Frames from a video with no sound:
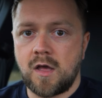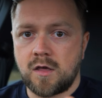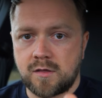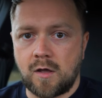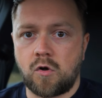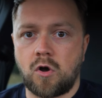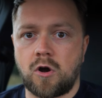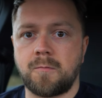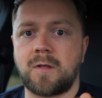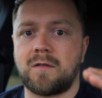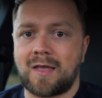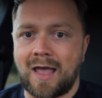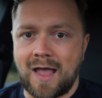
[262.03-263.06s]
It's now gone up
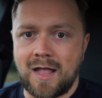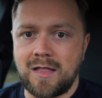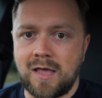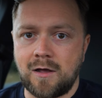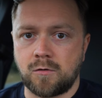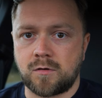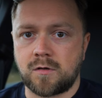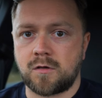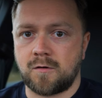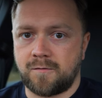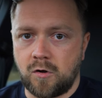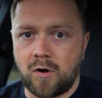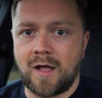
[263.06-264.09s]
to 10 years. So
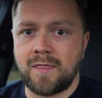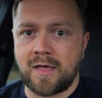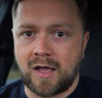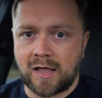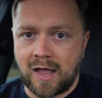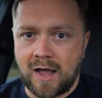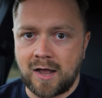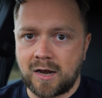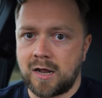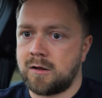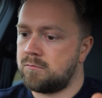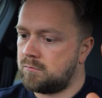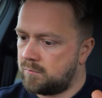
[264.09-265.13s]
if you're in that
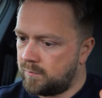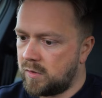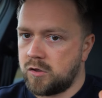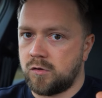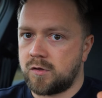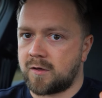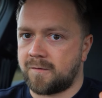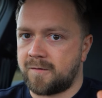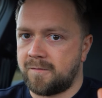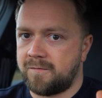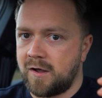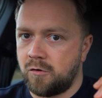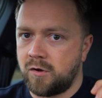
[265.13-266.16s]
category and you suffer a
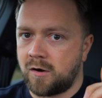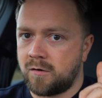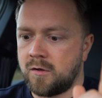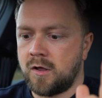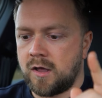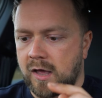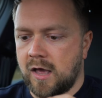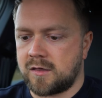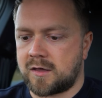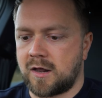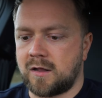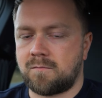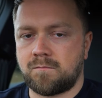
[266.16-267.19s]
failure, it's
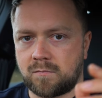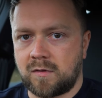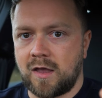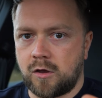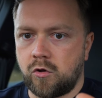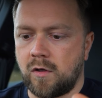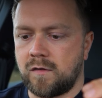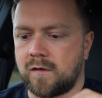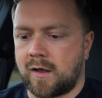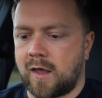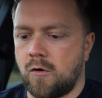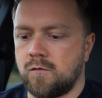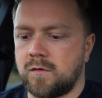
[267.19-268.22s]
going to take you into
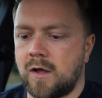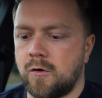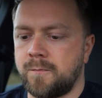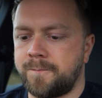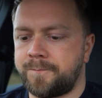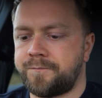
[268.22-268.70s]
account now.